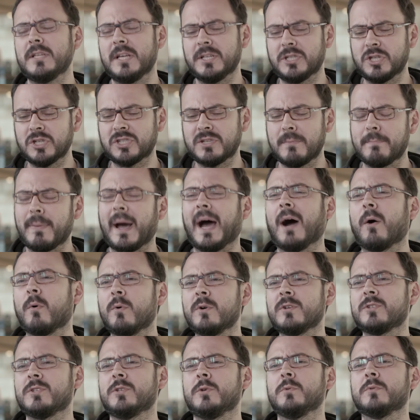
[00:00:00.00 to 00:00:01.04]
it just
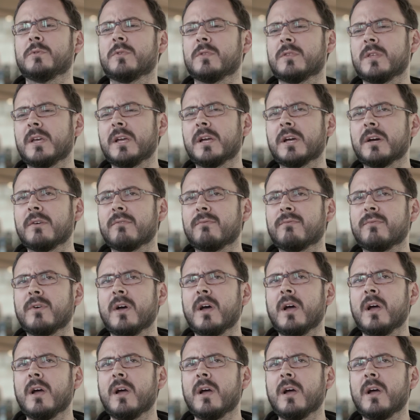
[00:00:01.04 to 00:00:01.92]
empowers you to think of,